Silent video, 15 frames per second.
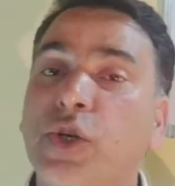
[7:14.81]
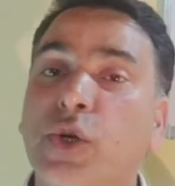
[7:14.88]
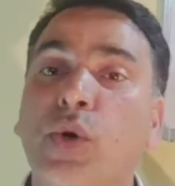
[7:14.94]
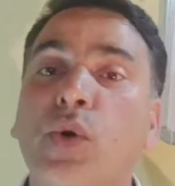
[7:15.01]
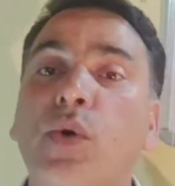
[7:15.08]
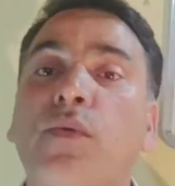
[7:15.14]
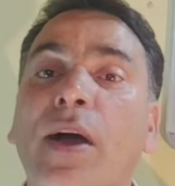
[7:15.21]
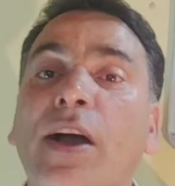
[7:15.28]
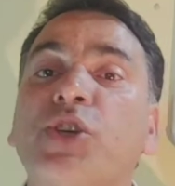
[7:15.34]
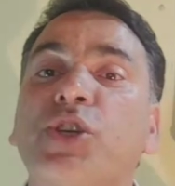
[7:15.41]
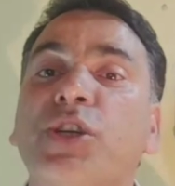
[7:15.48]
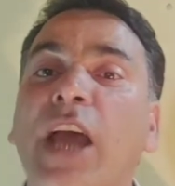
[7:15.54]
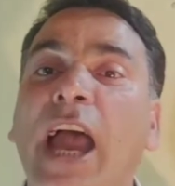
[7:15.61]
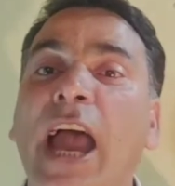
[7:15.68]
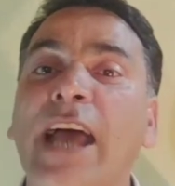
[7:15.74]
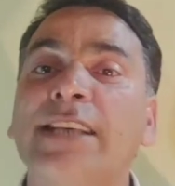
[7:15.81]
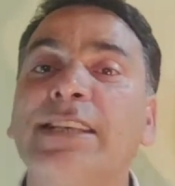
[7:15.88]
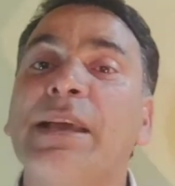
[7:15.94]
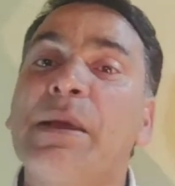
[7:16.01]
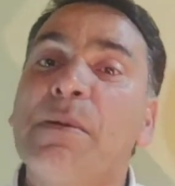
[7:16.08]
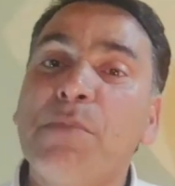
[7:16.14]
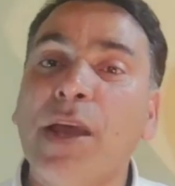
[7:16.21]
to function
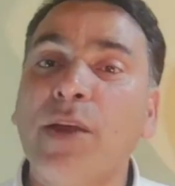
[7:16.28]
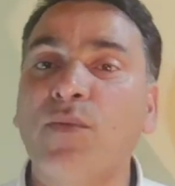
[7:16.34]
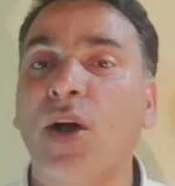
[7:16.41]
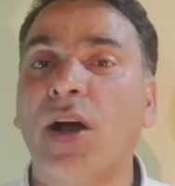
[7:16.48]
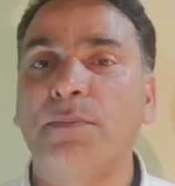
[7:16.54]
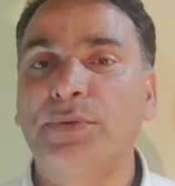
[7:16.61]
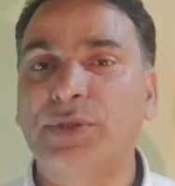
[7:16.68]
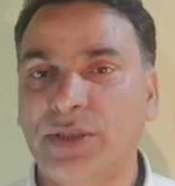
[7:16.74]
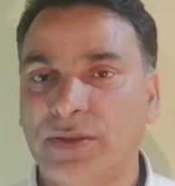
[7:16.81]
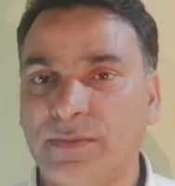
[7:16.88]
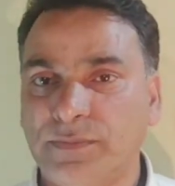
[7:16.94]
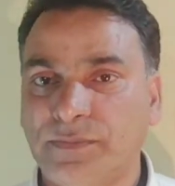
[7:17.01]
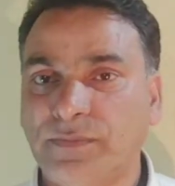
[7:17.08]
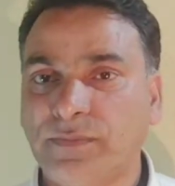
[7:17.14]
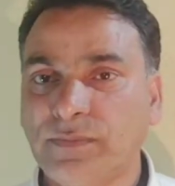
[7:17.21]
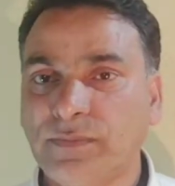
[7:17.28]
as main verbs,